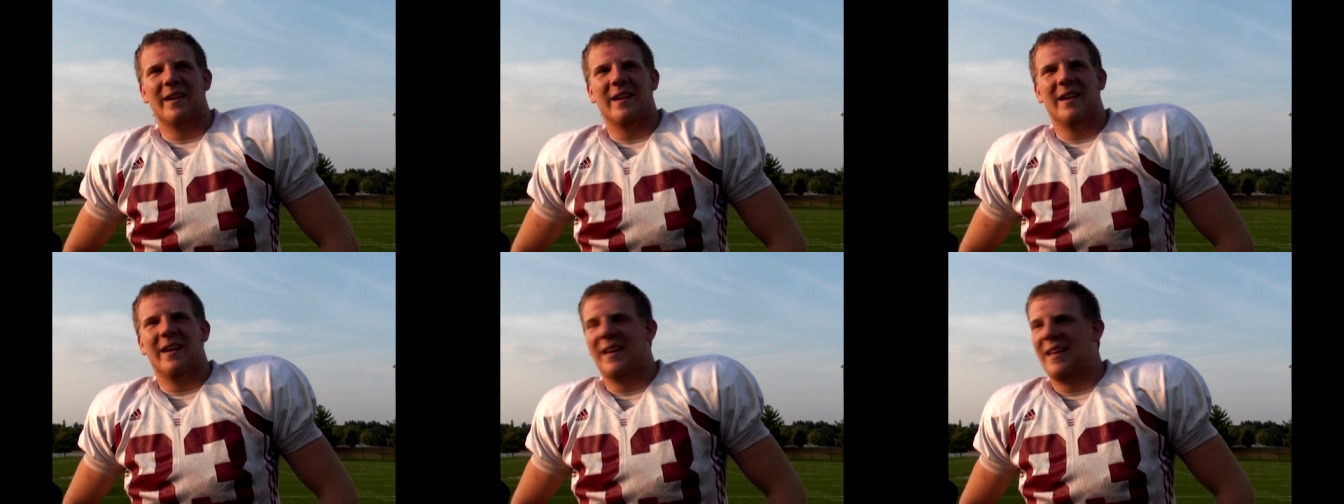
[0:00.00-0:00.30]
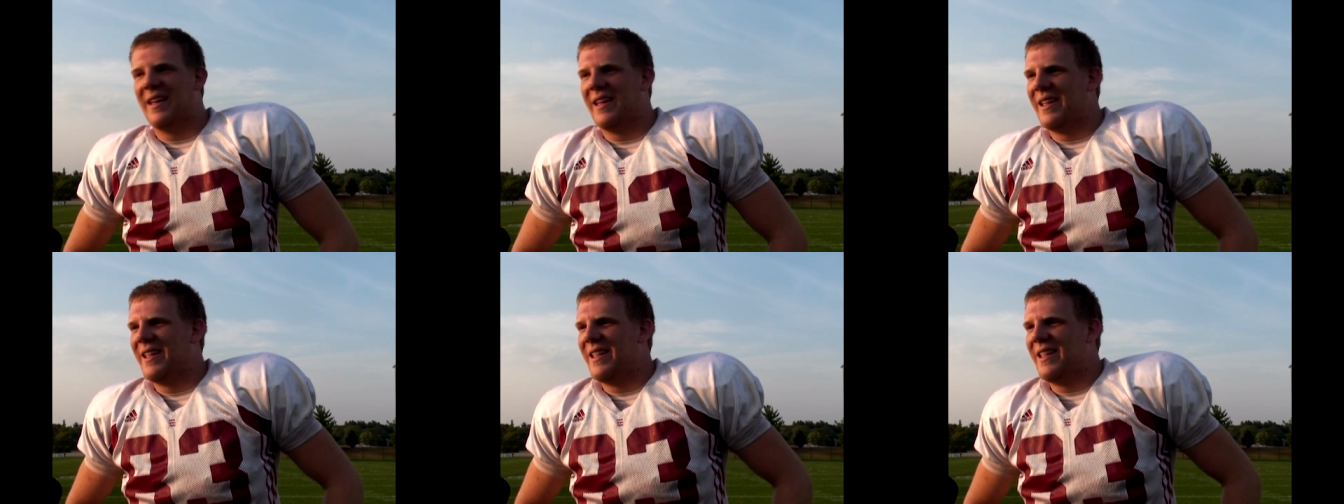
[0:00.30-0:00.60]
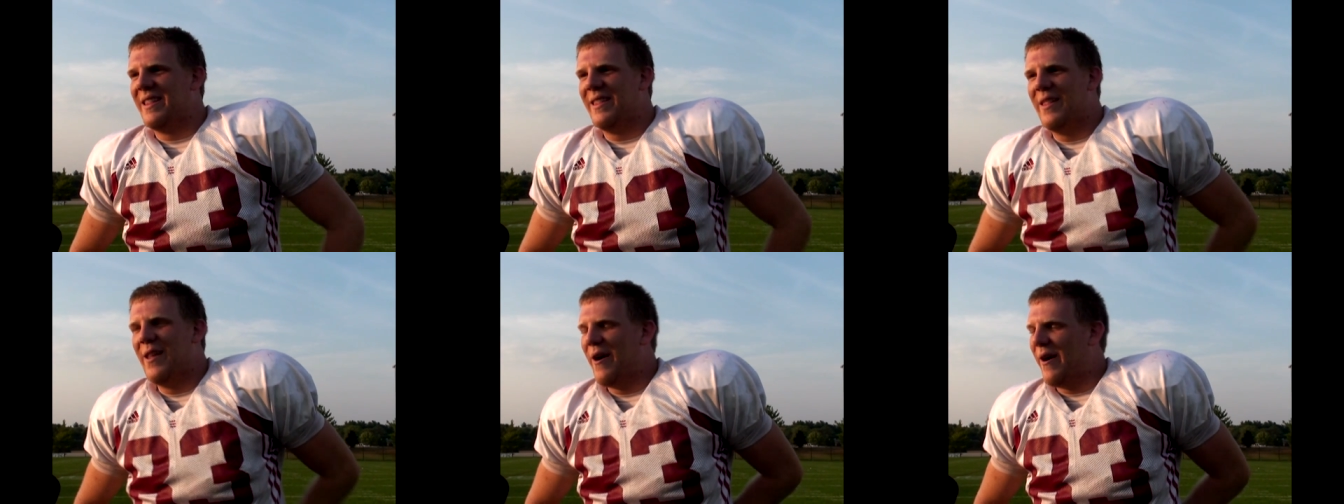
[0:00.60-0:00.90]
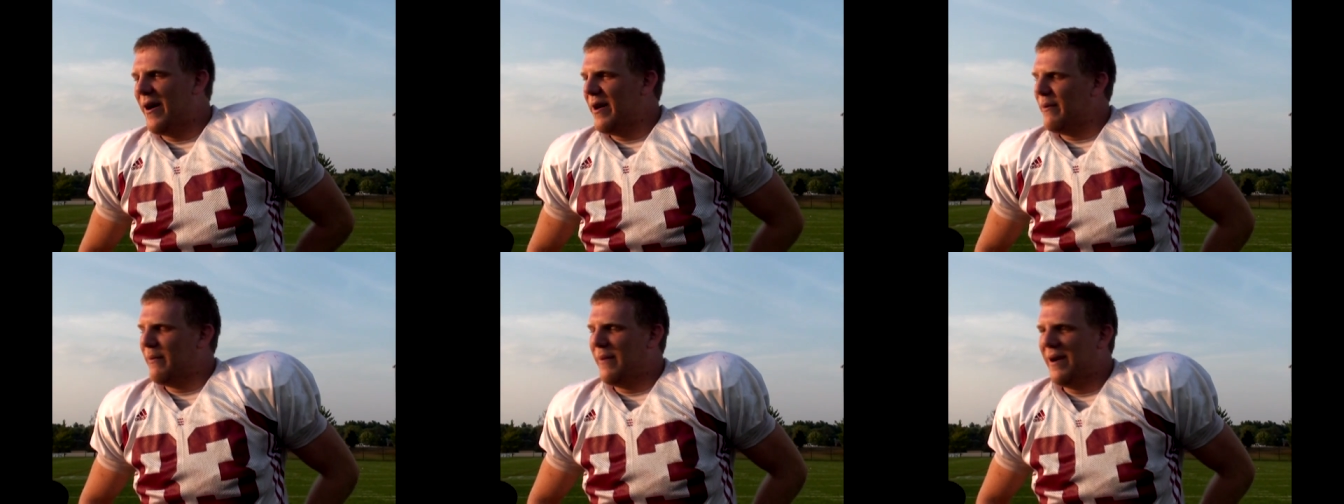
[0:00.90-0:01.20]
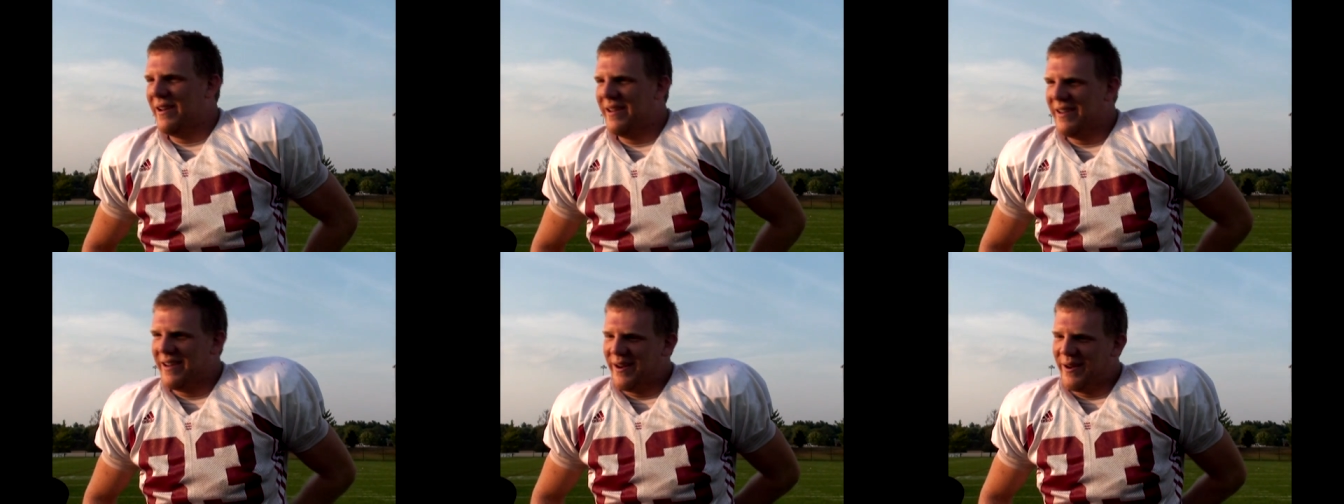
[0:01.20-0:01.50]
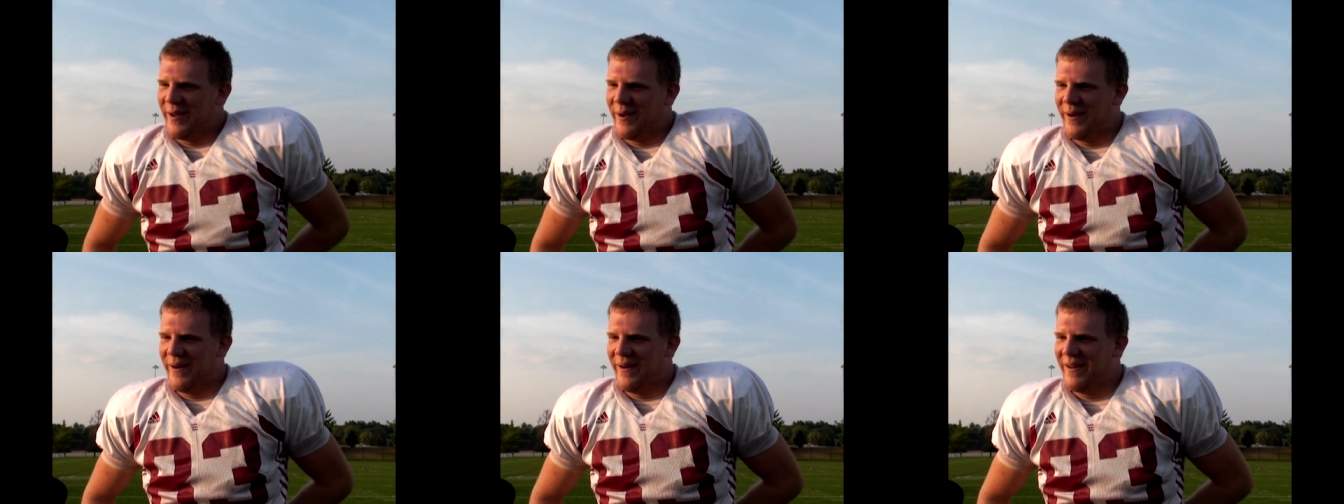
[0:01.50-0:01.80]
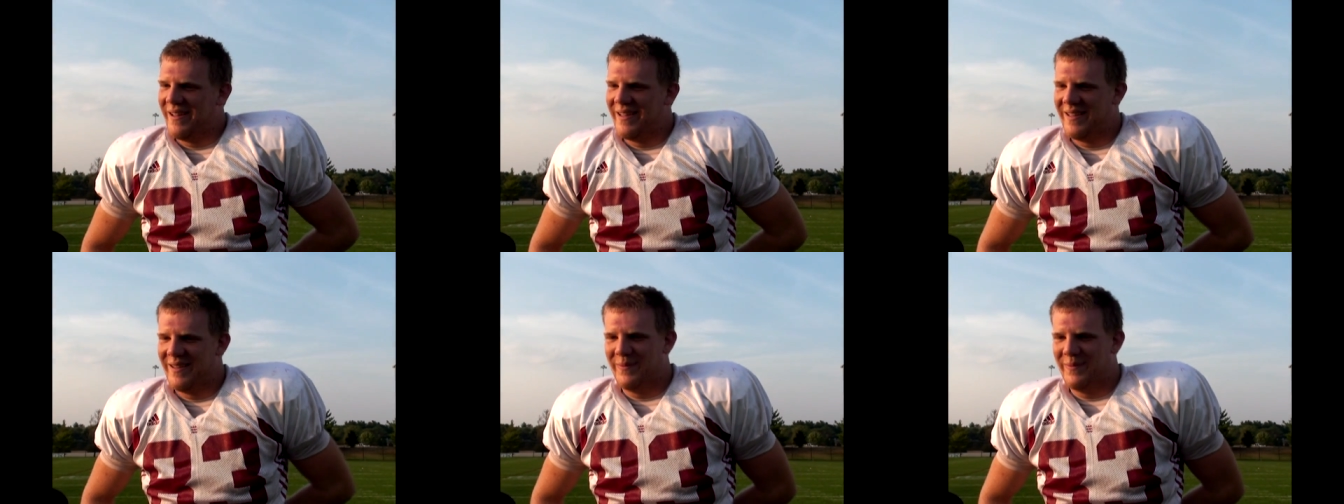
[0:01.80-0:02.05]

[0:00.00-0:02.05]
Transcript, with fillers: not like Teddy? No, I don't mind it at all.